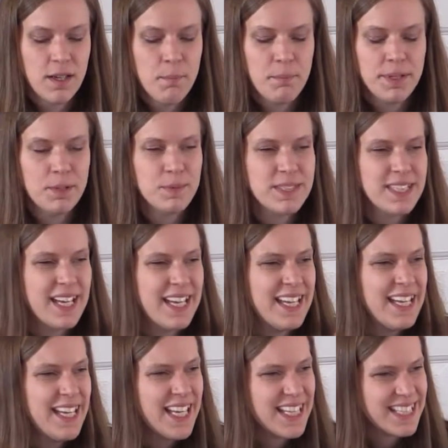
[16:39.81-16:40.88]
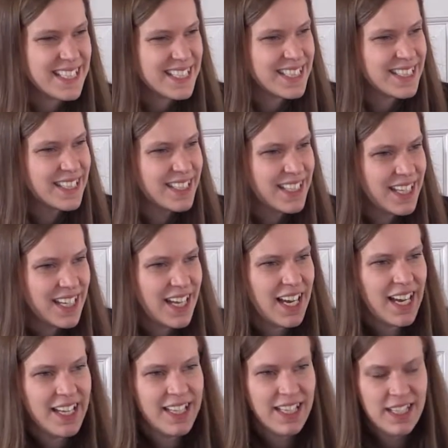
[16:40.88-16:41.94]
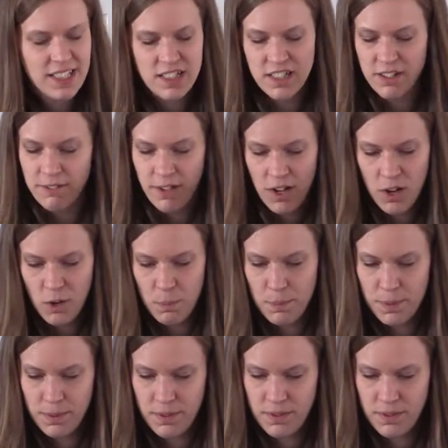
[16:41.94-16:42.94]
But it was a hint of hope,